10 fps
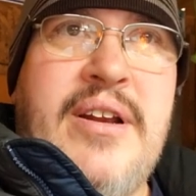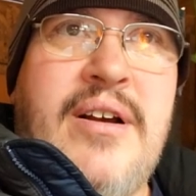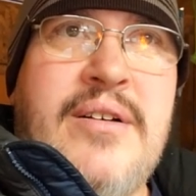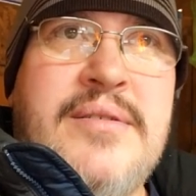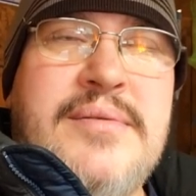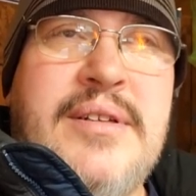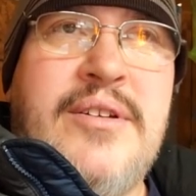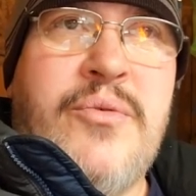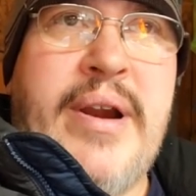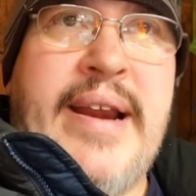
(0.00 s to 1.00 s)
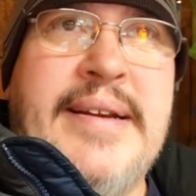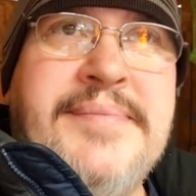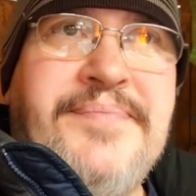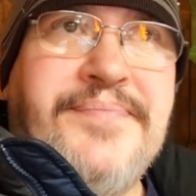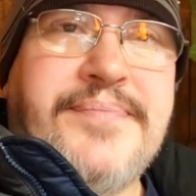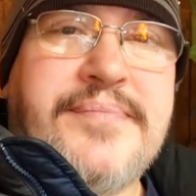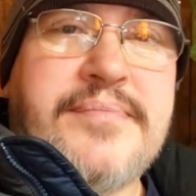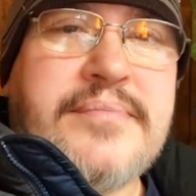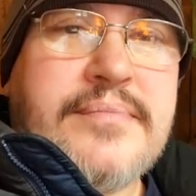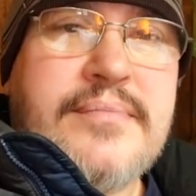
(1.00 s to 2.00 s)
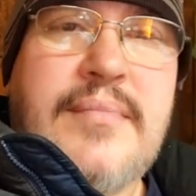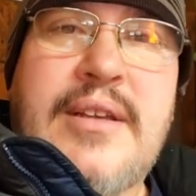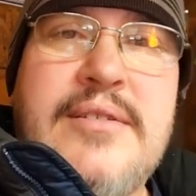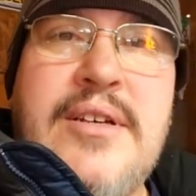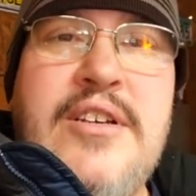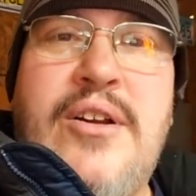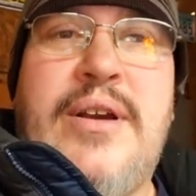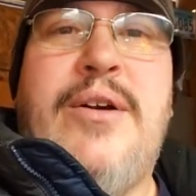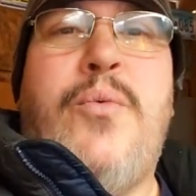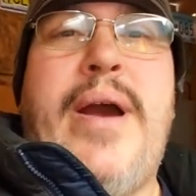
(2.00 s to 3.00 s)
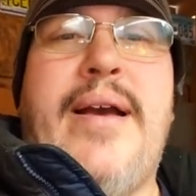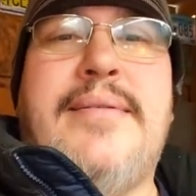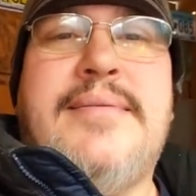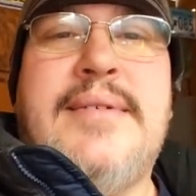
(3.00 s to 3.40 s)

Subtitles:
you know, and the rain, so you don't get wet.